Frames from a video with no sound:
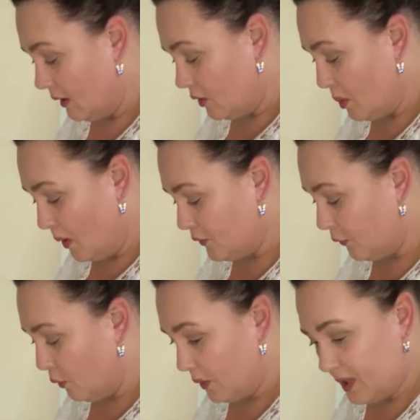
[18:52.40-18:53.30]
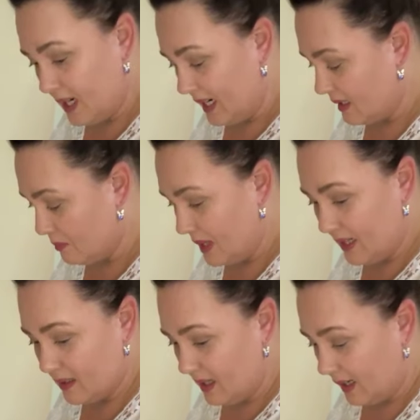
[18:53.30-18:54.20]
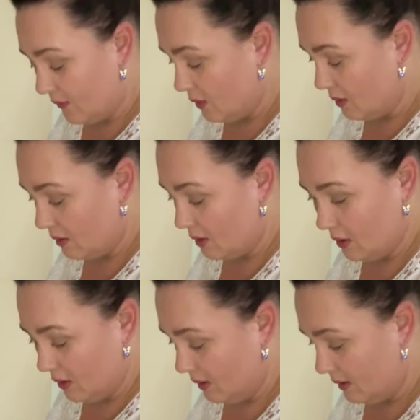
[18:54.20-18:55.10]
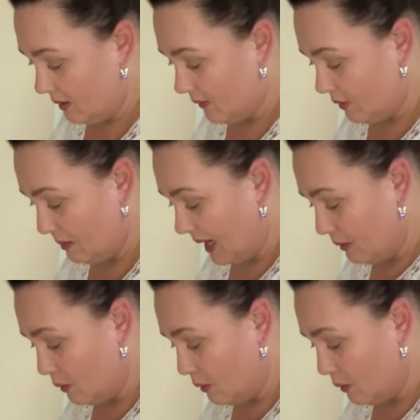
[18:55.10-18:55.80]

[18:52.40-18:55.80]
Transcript: 12 to 14, depends. Like if if you make them